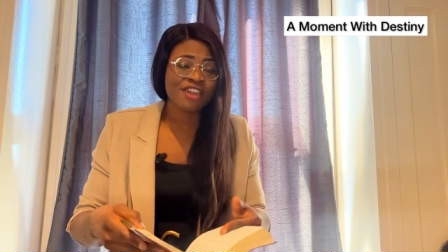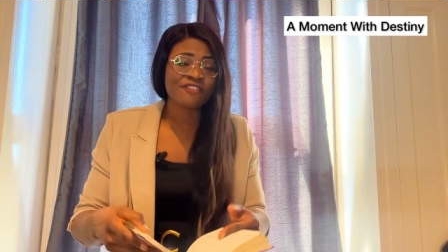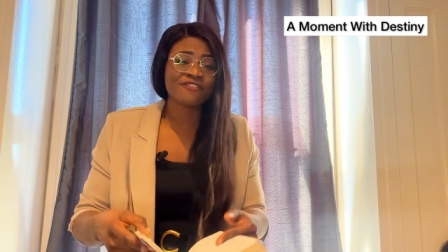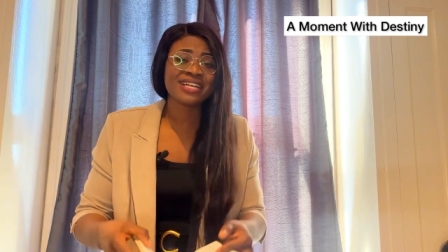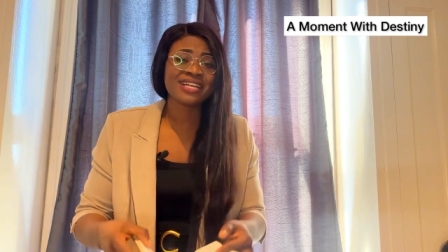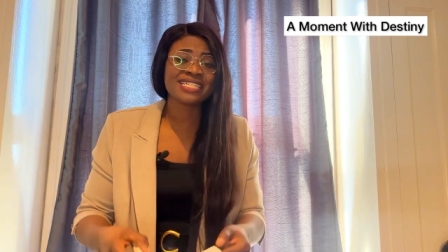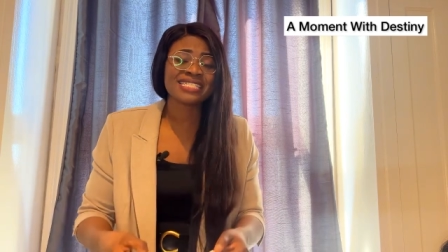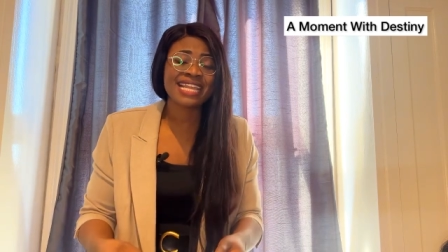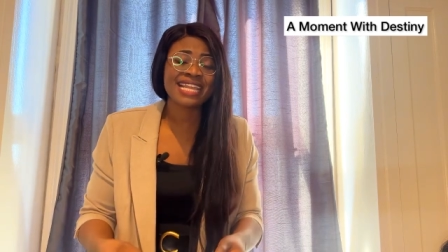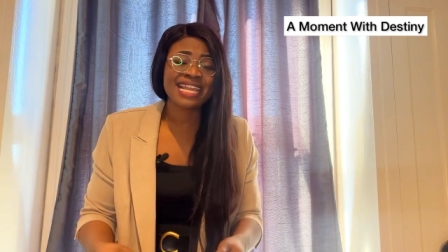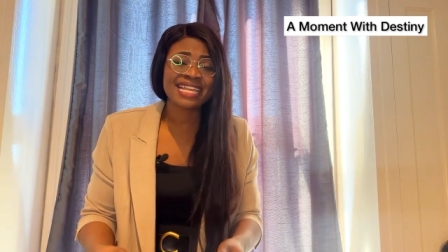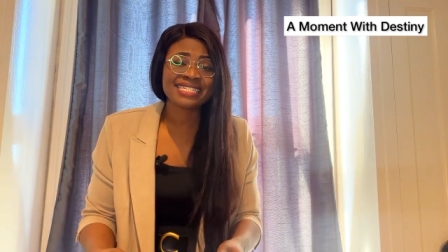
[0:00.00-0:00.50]

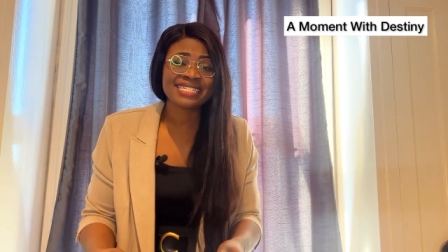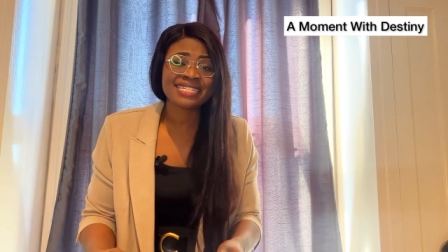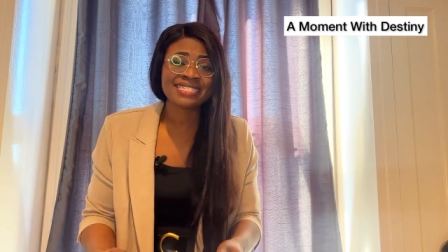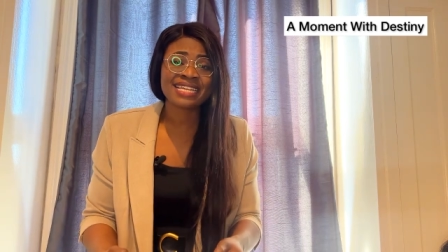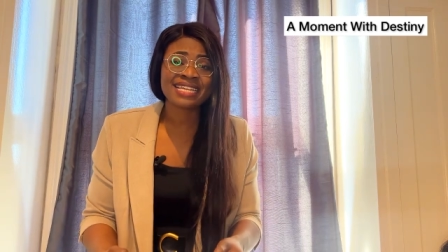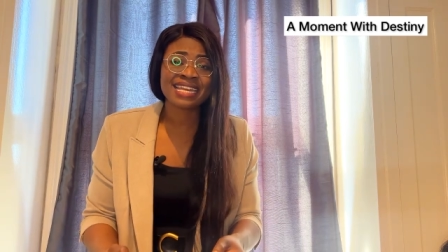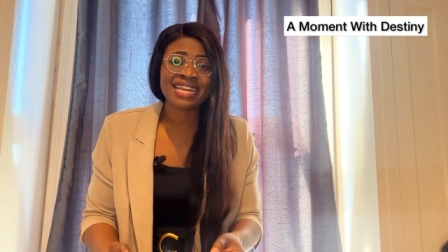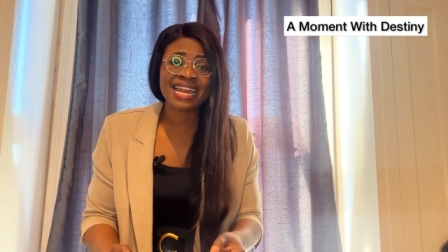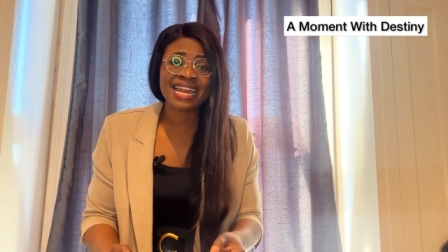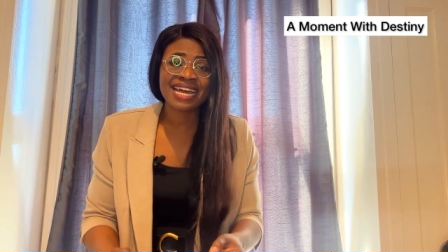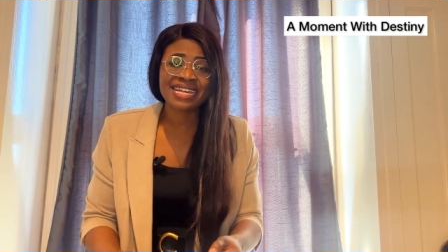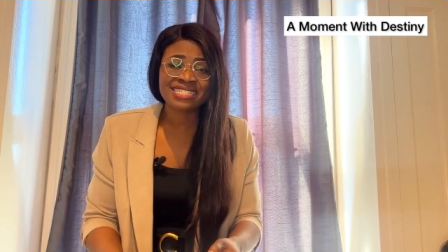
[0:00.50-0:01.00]
Verse 18,
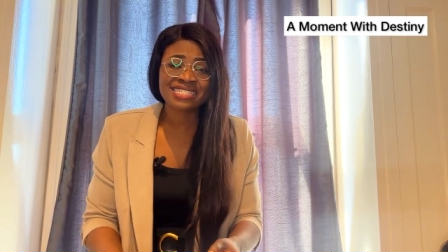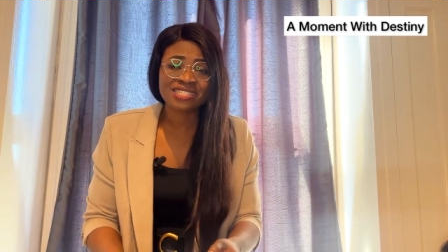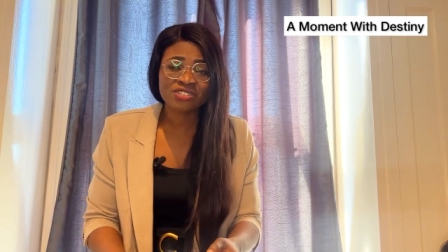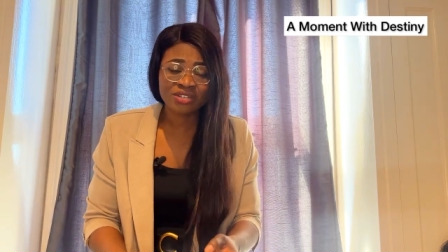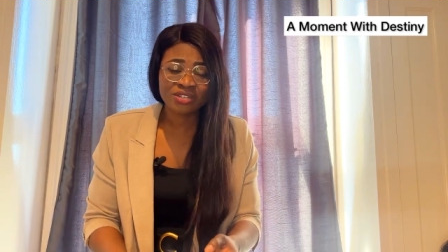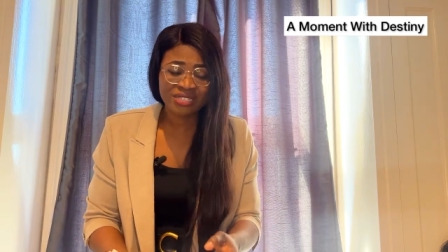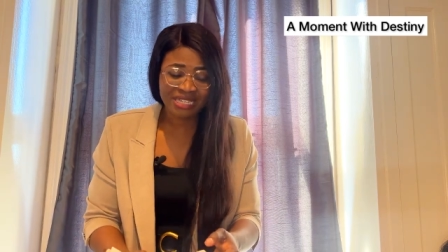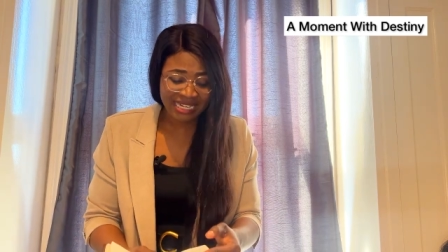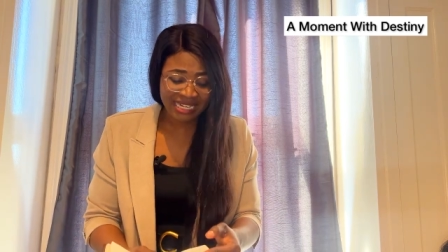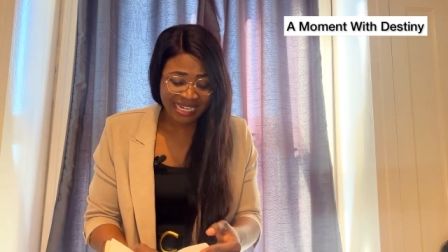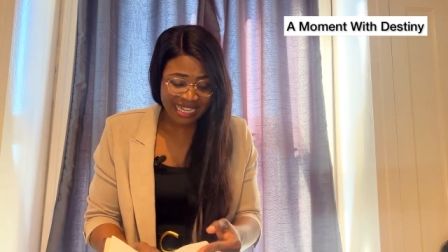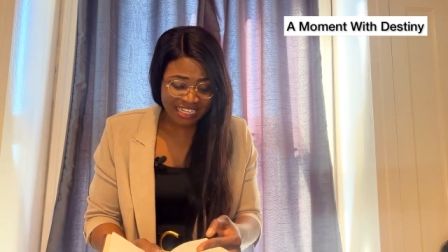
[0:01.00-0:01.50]
the last,
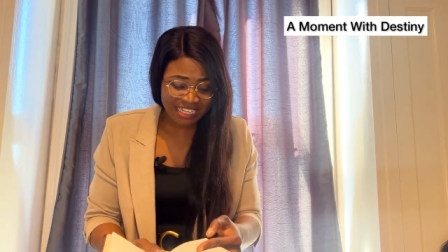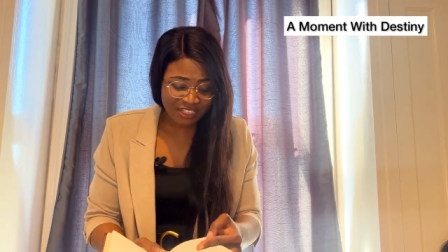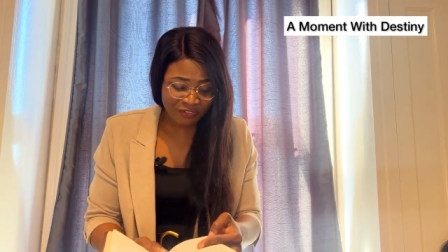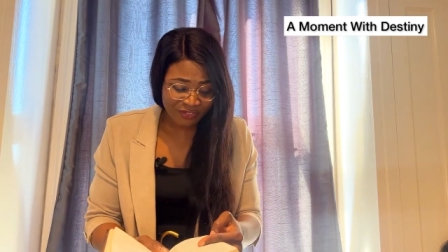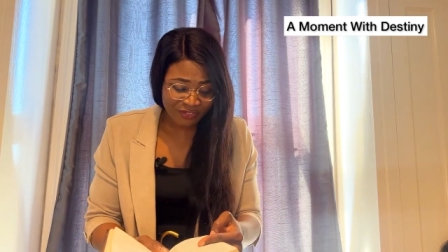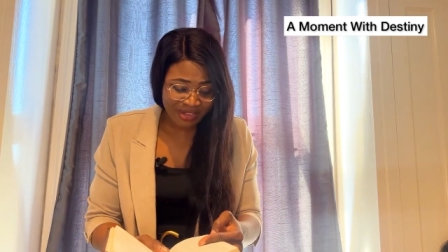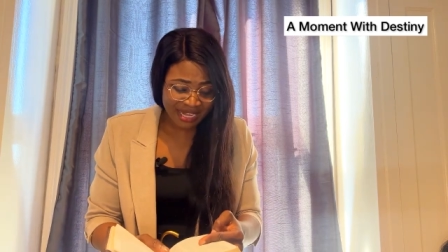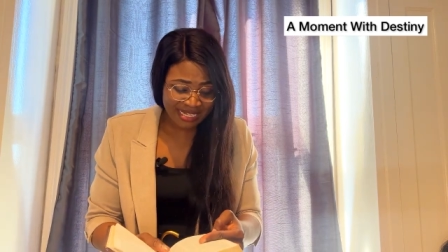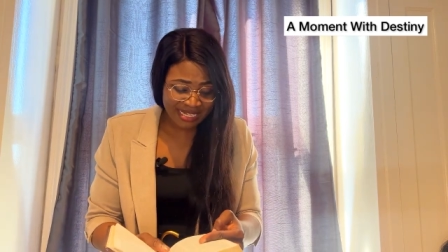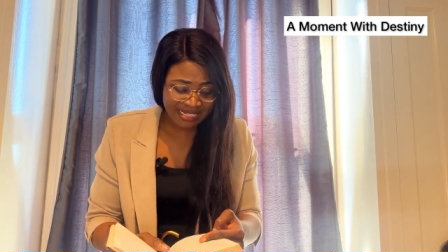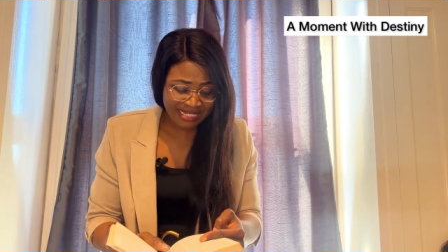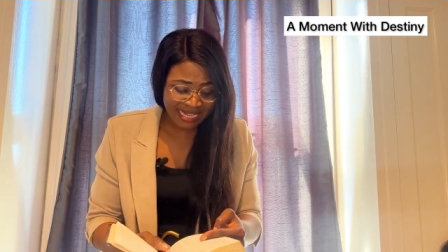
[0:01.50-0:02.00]
not the least
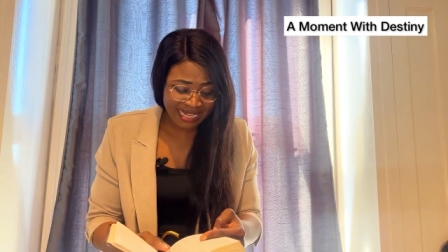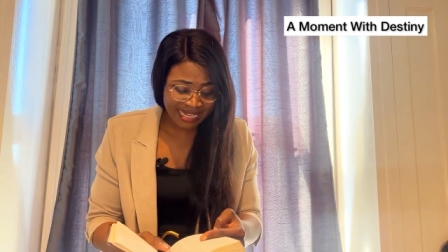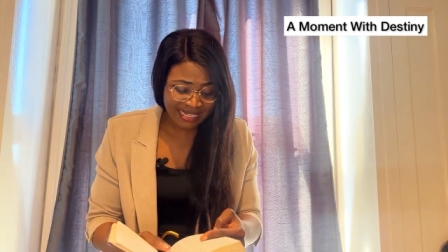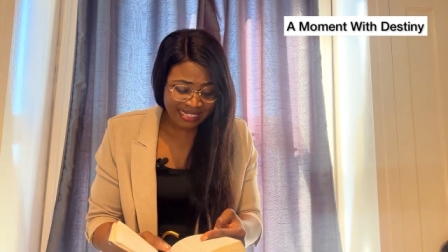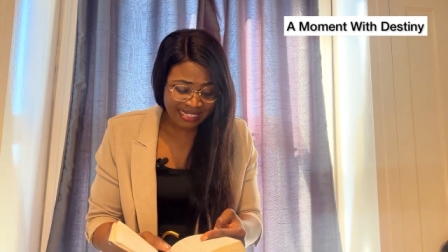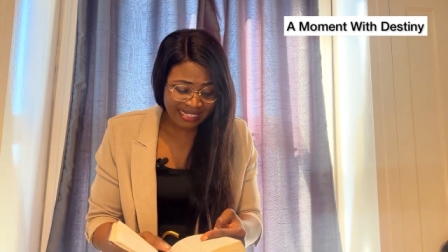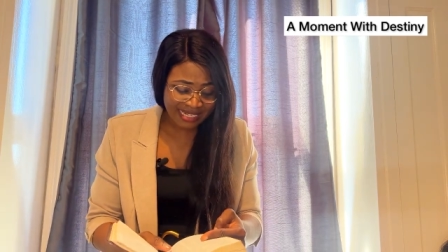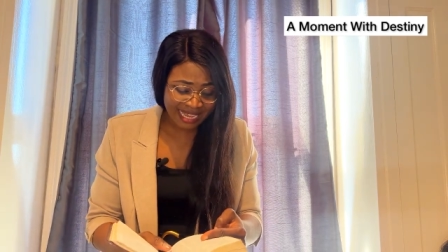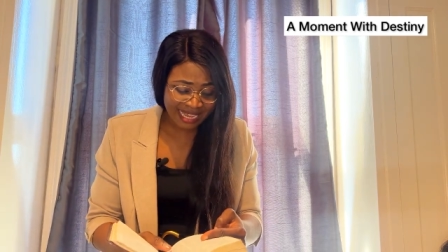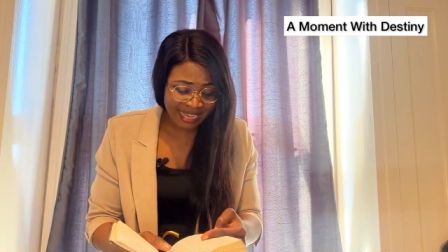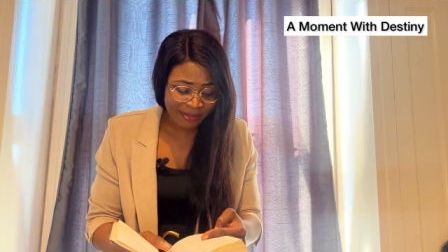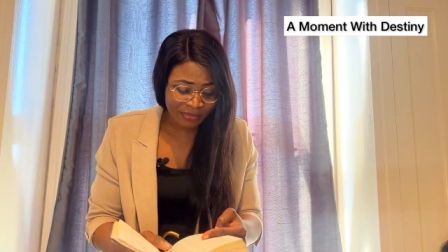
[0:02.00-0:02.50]
verse
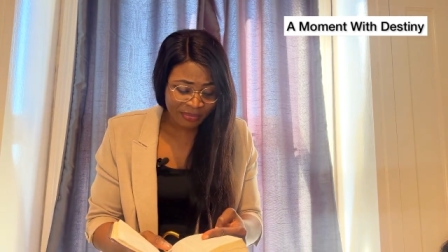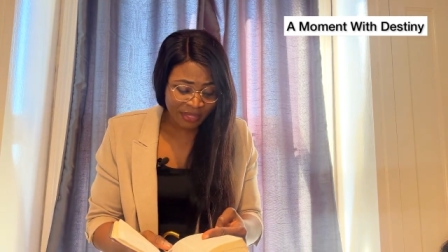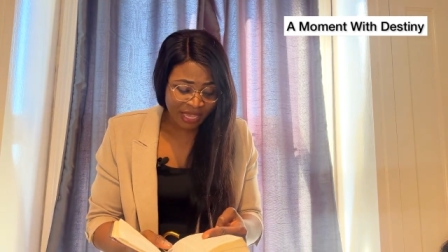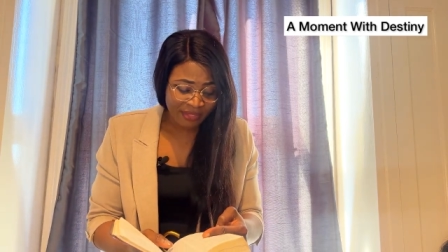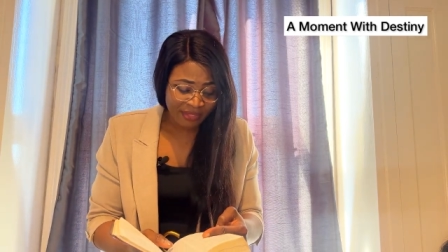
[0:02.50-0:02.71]
says here